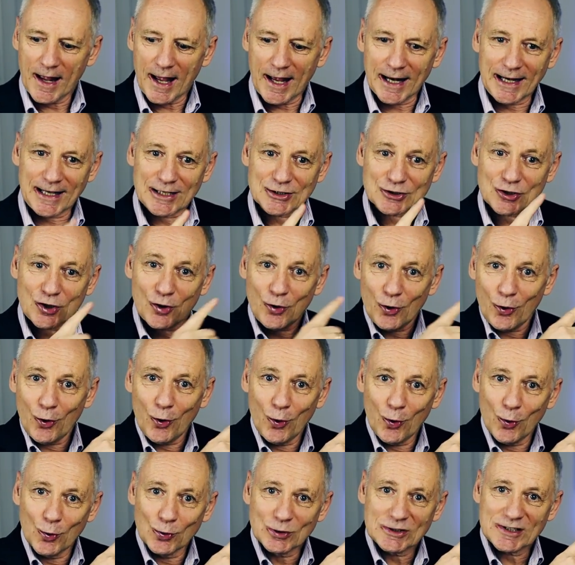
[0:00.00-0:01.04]
and it's
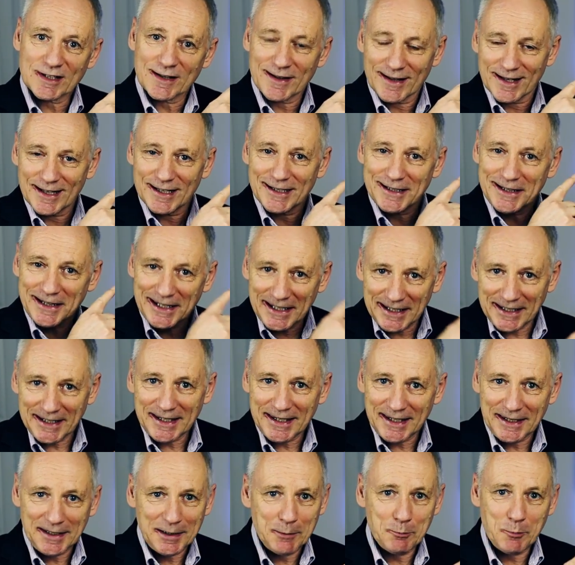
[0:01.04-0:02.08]
called the
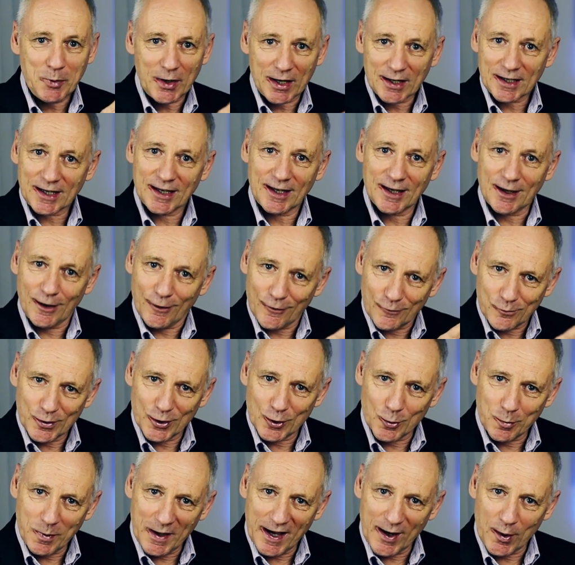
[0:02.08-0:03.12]
leaky bucket of
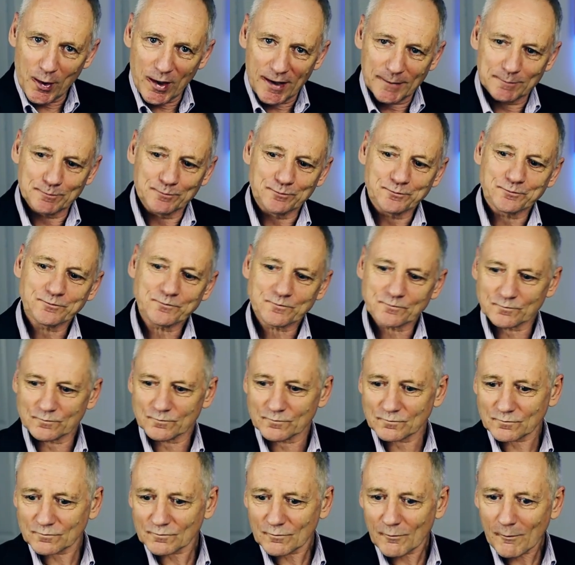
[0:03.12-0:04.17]
willpower.
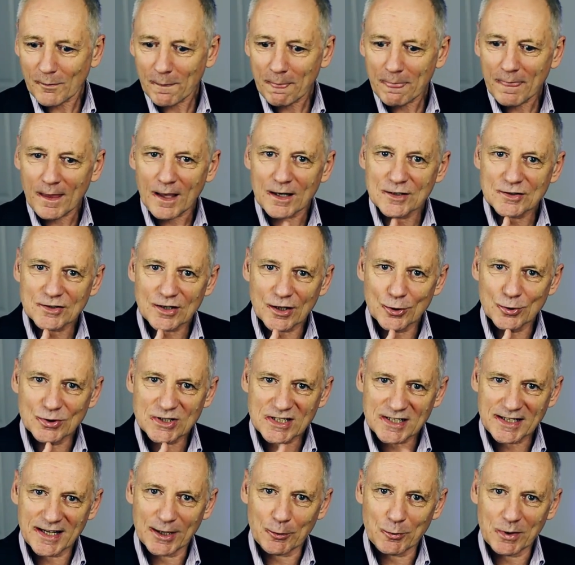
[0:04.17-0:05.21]
So
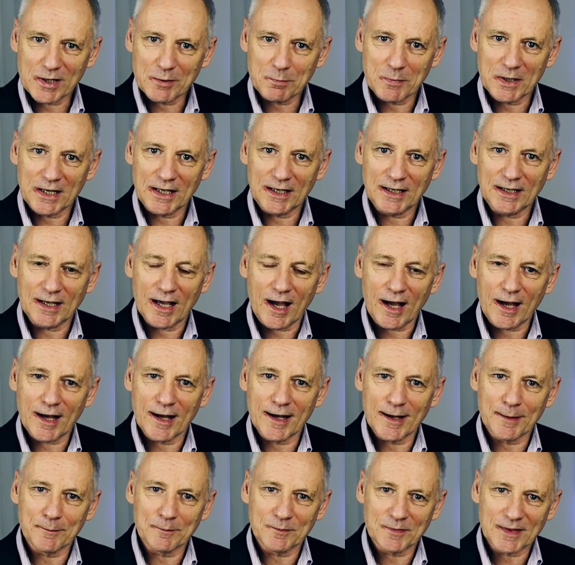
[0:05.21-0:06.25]
stick with me,
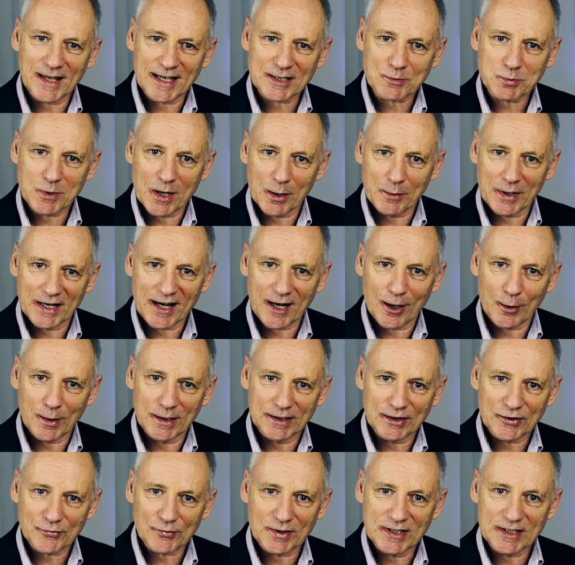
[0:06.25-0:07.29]
that's where we're
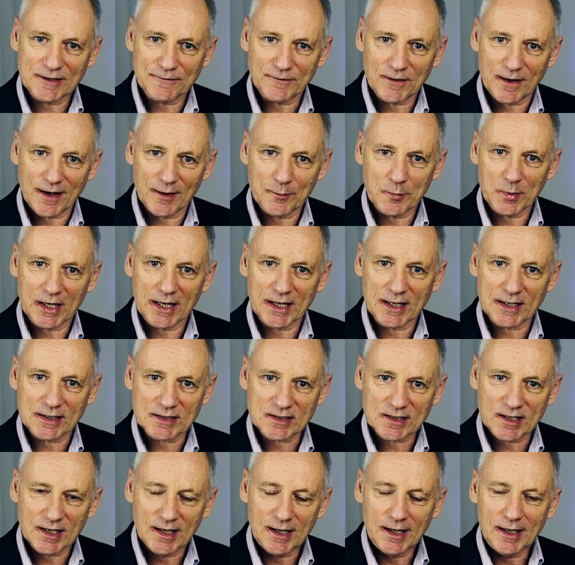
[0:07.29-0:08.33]
going, 3 to 5
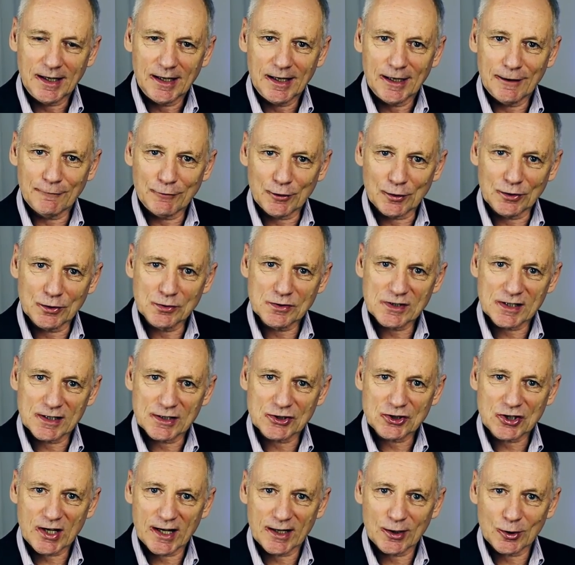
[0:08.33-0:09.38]
minutes. If you're new to the
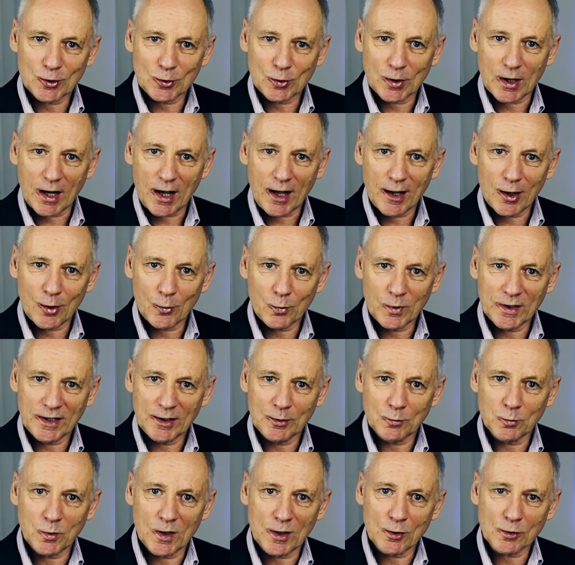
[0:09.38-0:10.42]
channel,
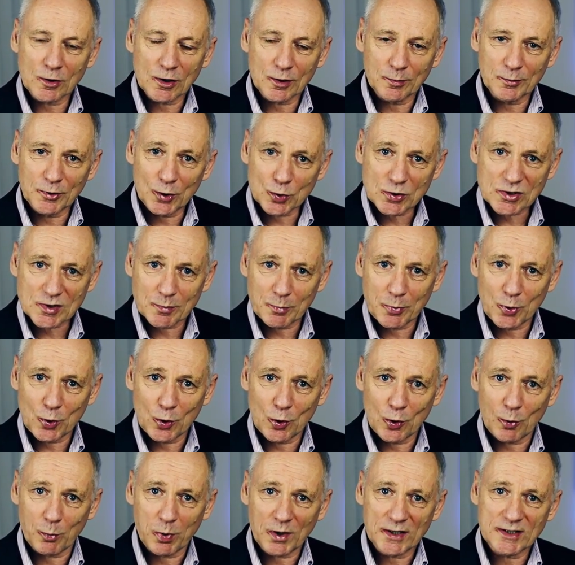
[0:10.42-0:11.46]
we welcome your
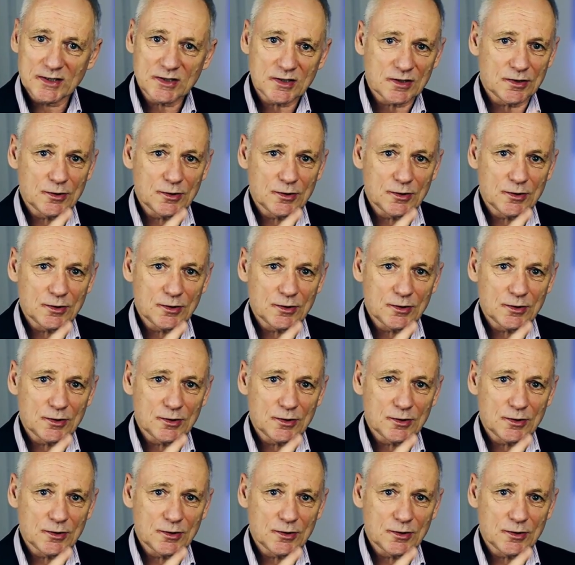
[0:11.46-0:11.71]
support. Please